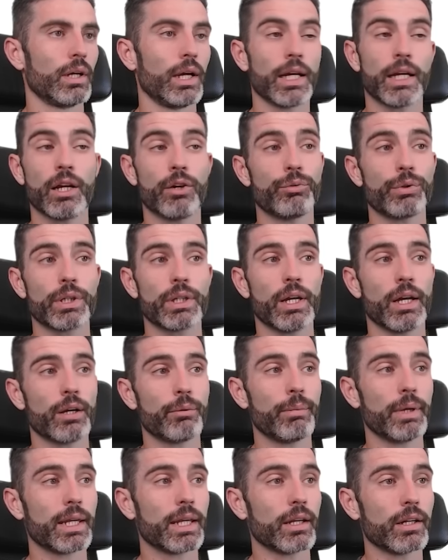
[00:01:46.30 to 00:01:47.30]
I covered how to
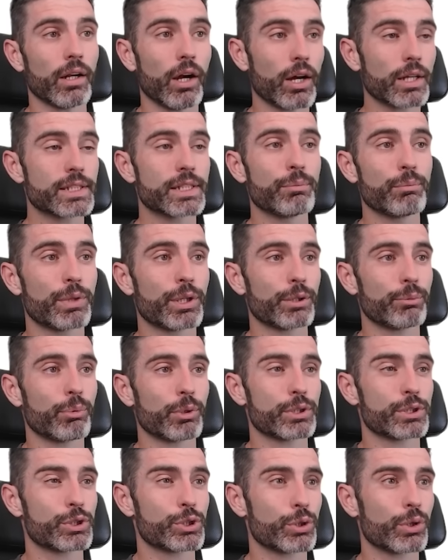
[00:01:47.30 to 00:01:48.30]
make an awesome third
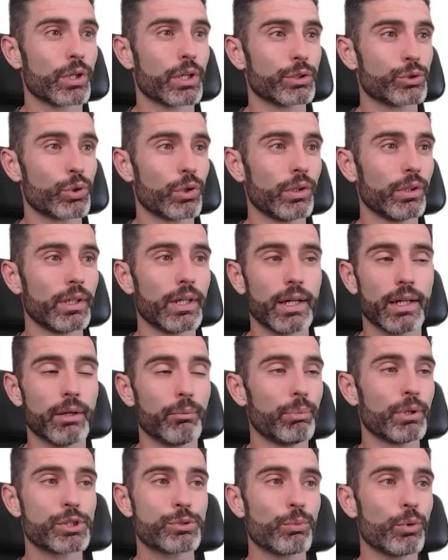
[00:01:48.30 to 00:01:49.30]
person shooter controller and a
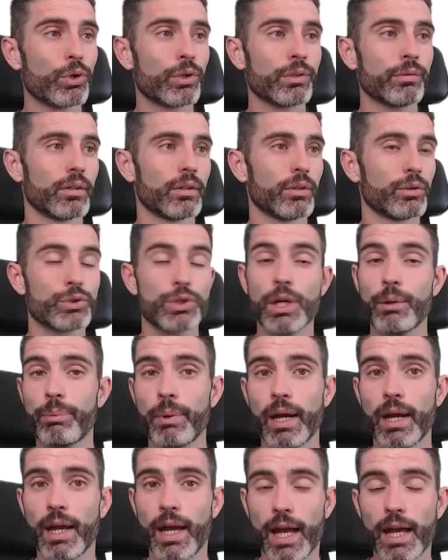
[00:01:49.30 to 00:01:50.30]
bunch more. So yep,
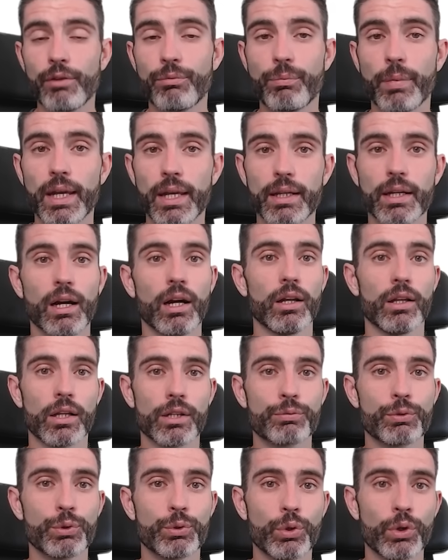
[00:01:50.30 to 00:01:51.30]
I have made a
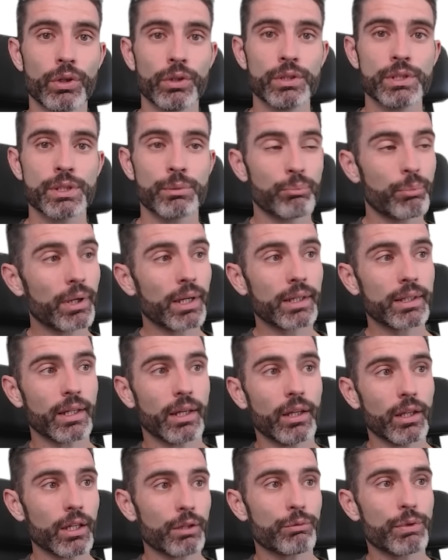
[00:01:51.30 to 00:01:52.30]
lot of tutorials, but a
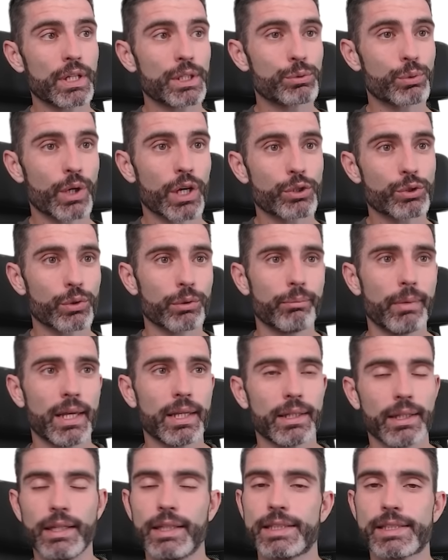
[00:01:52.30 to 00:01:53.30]
lot of these were actually
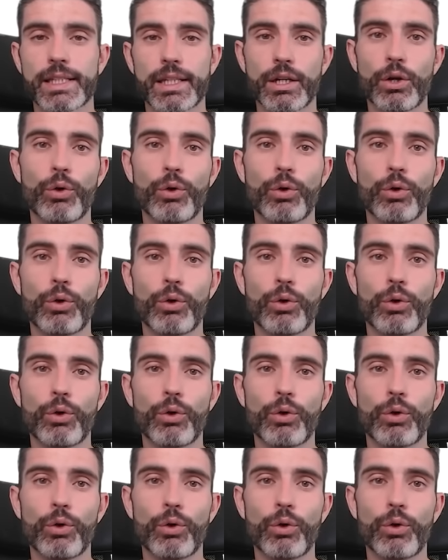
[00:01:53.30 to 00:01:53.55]
made, let's say,